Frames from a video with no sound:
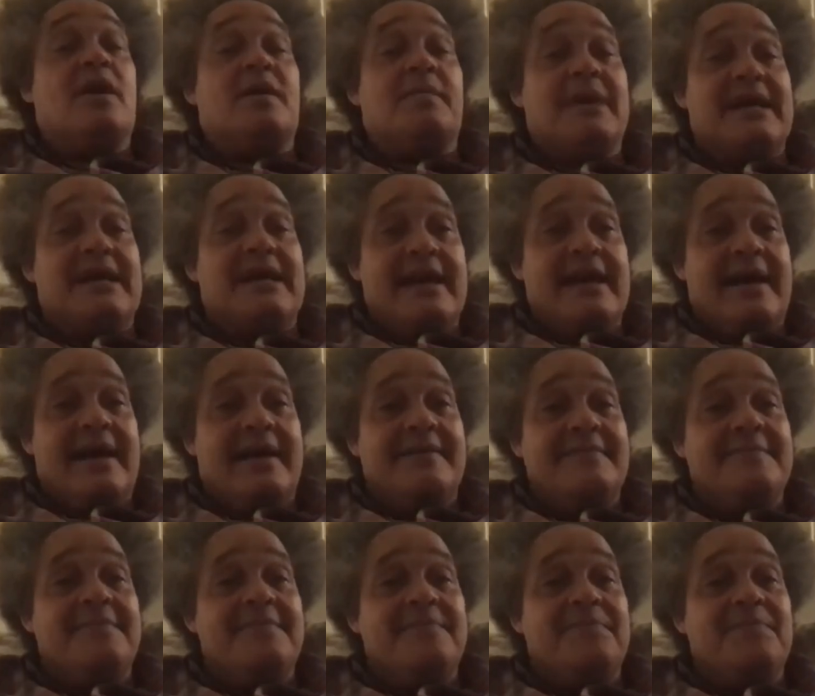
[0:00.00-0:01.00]
that's
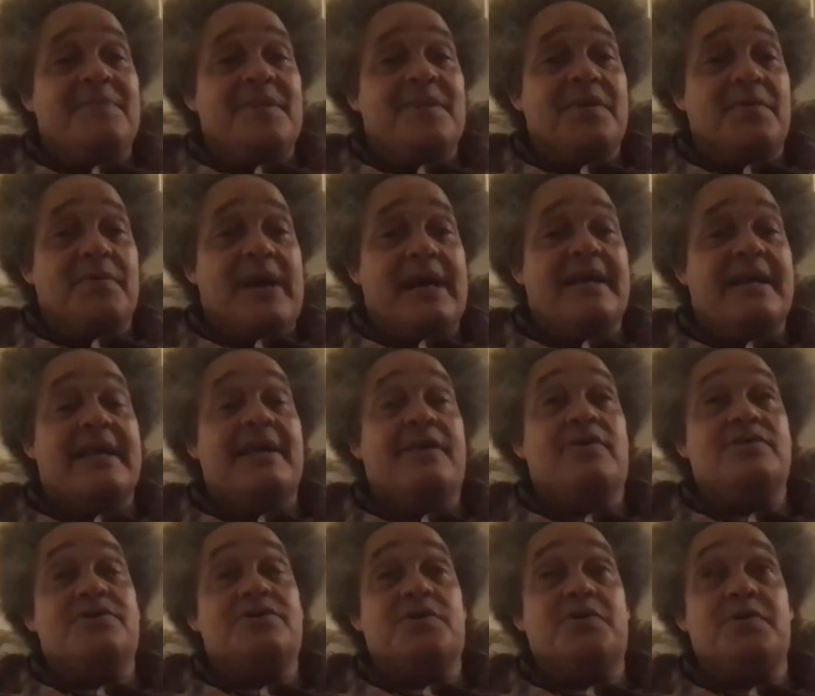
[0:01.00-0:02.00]
okay.
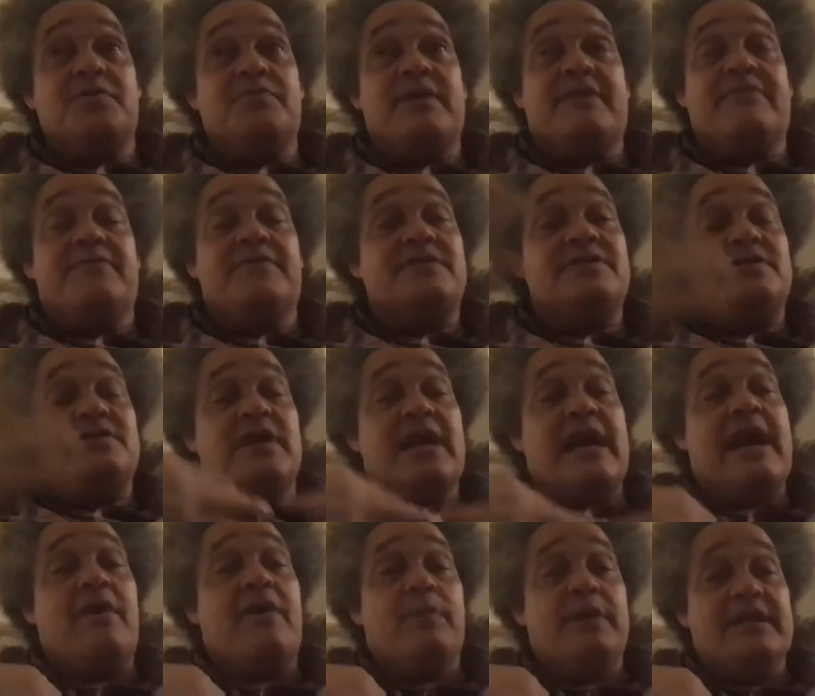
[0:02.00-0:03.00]
But that will
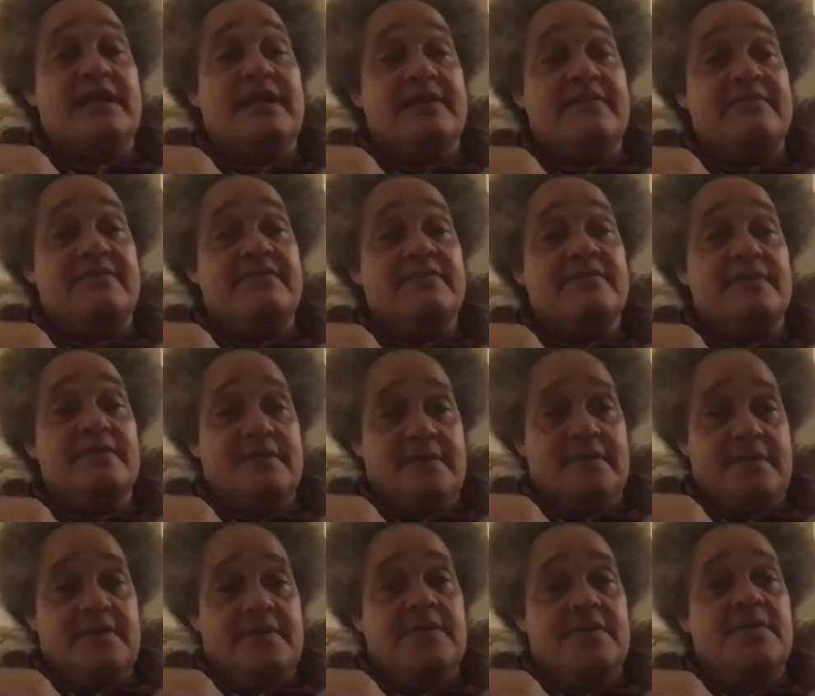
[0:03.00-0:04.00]
allow us to talk about
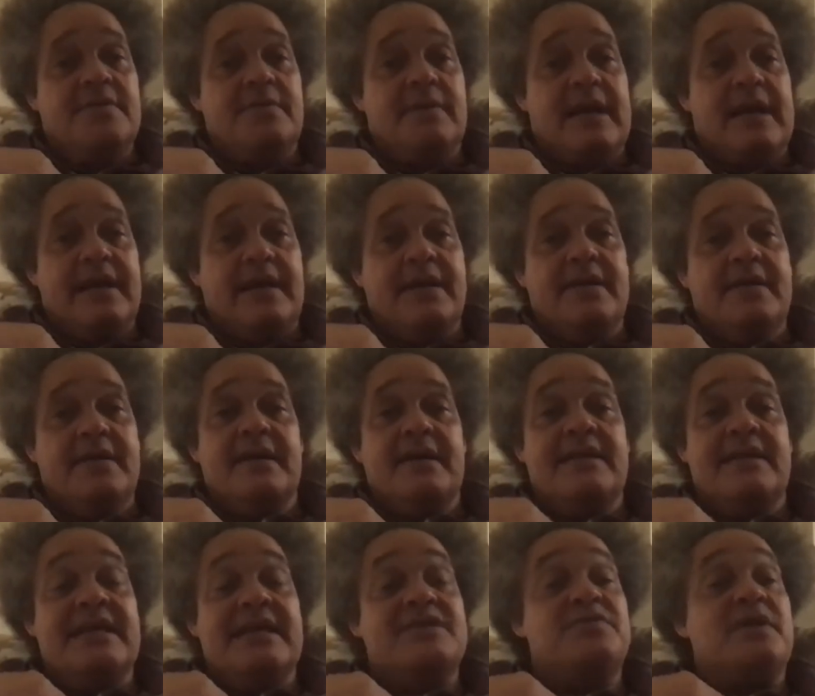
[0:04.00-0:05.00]
that,
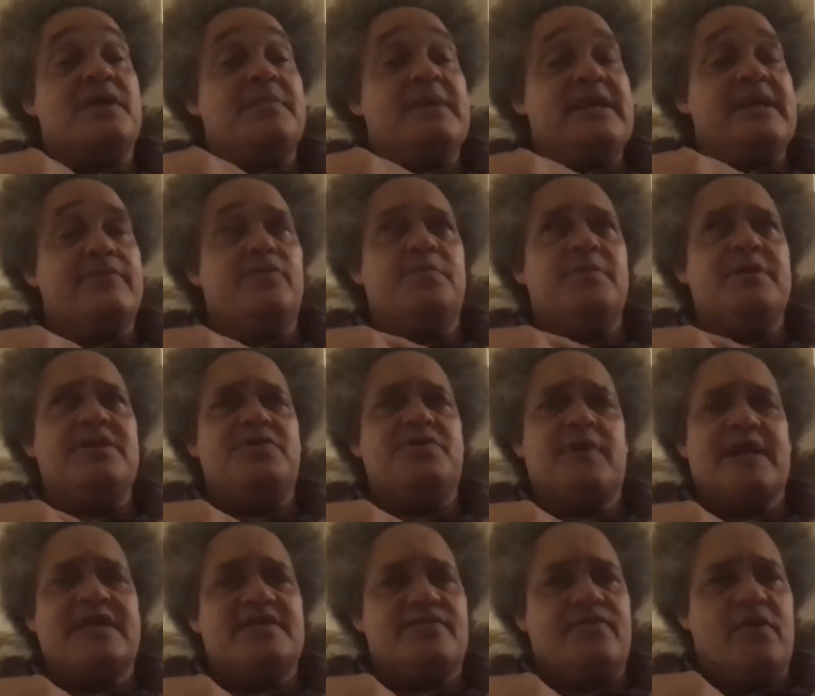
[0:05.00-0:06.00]
right? And also in
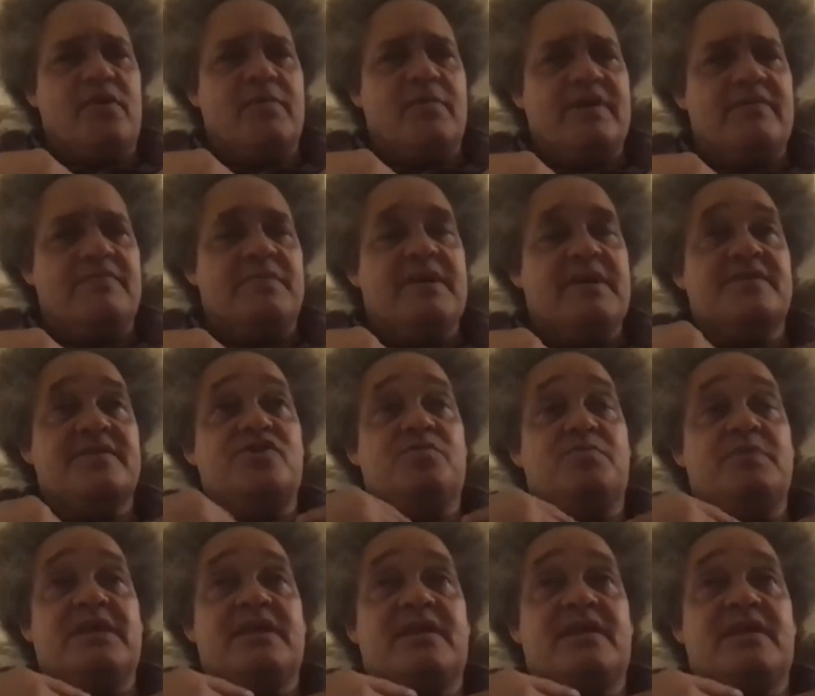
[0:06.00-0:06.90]
reference to how we live,